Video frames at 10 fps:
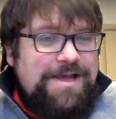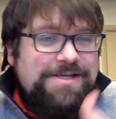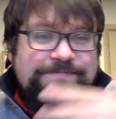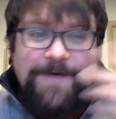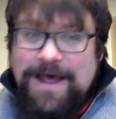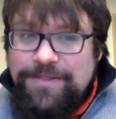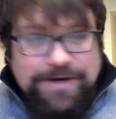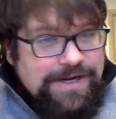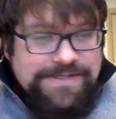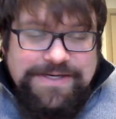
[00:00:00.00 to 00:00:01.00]
His
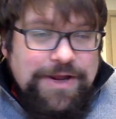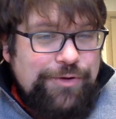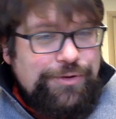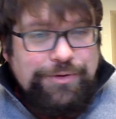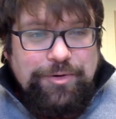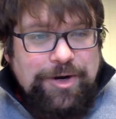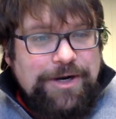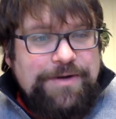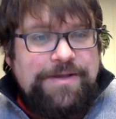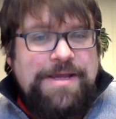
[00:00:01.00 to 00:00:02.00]
father doesn't know the
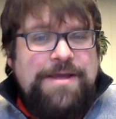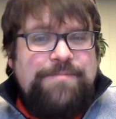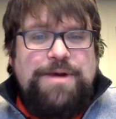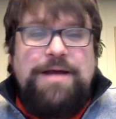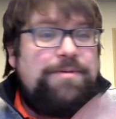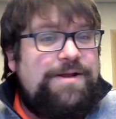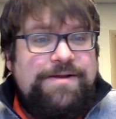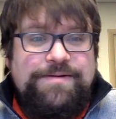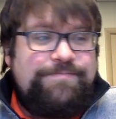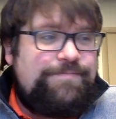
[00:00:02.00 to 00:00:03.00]
Lord. Probably
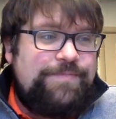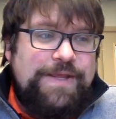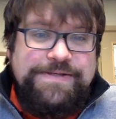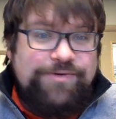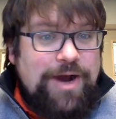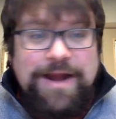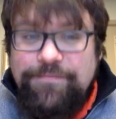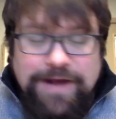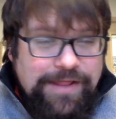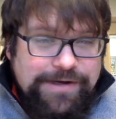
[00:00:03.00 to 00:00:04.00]
his
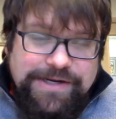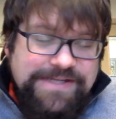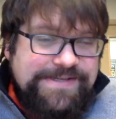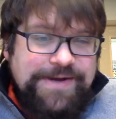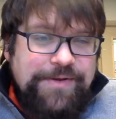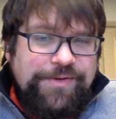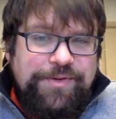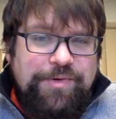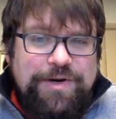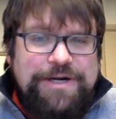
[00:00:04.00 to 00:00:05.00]
grandfather doesn't know the
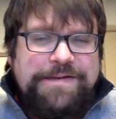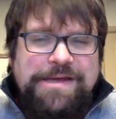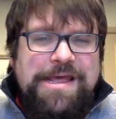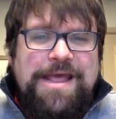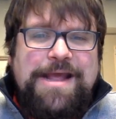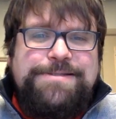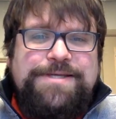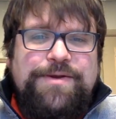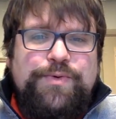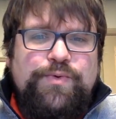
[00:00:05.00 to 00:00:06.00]
Lord. And
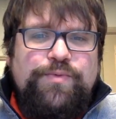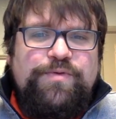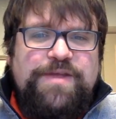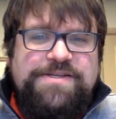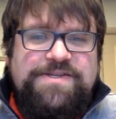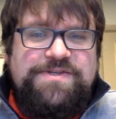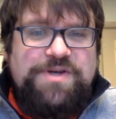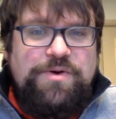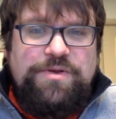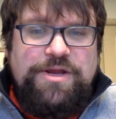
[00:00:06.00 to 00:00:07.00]
so this is
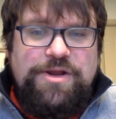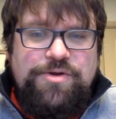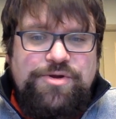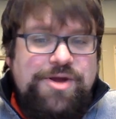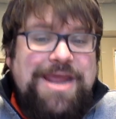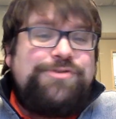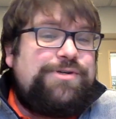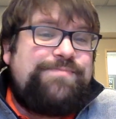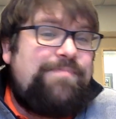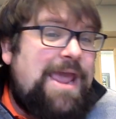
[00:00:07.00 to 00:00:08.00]
totally new. You can't
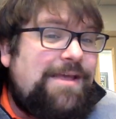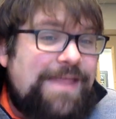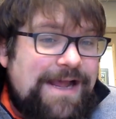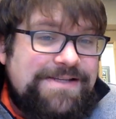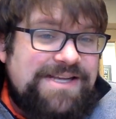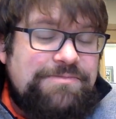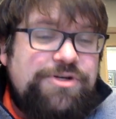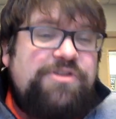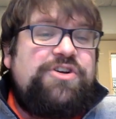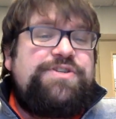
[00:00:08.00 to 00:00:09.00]
just make that
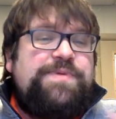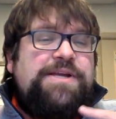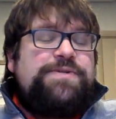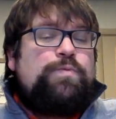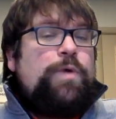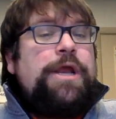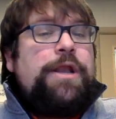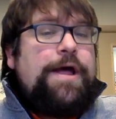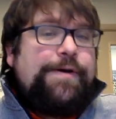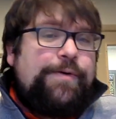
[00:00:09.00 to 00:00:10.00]
assumption just because we
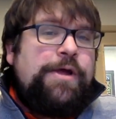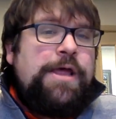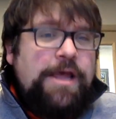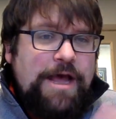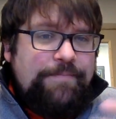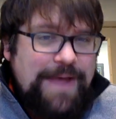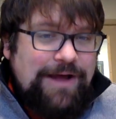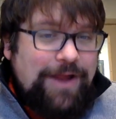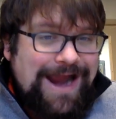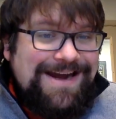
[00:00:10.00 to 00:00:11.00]
know
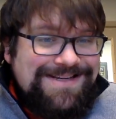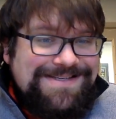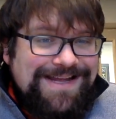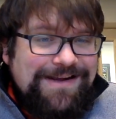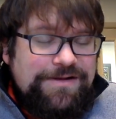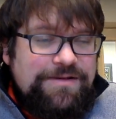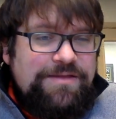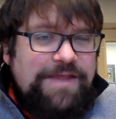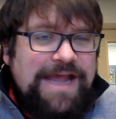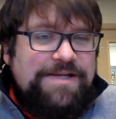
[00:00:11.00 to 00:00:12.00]
about Isaac
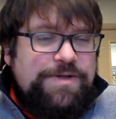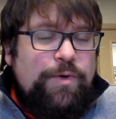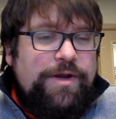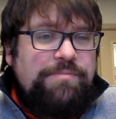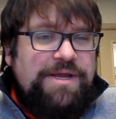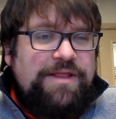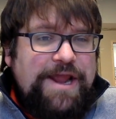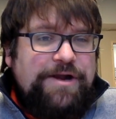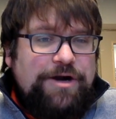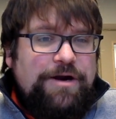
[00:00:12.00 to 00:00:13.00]
that is going to be
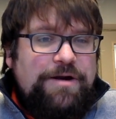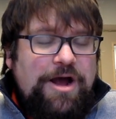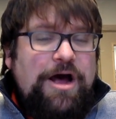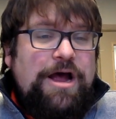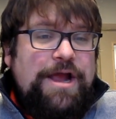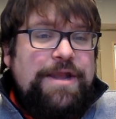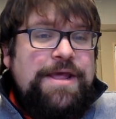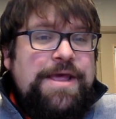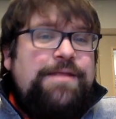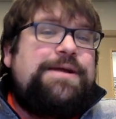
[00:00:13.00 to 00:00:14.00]
later on,
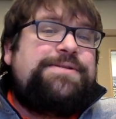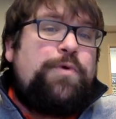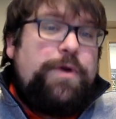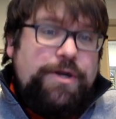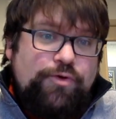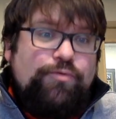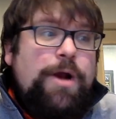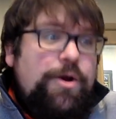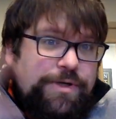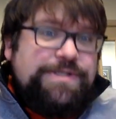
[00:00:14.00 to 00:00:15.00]
that's going to
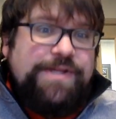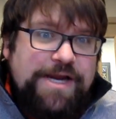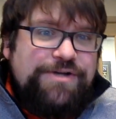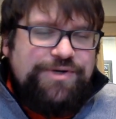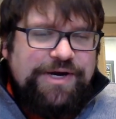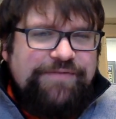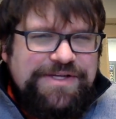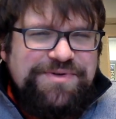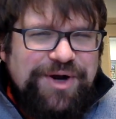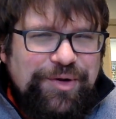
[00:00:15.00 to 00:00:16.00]
grow into the country of
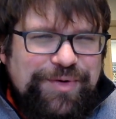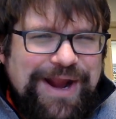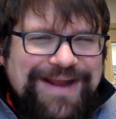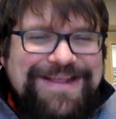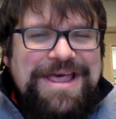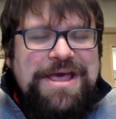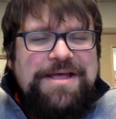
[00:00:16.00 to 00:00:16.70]
Israel, right?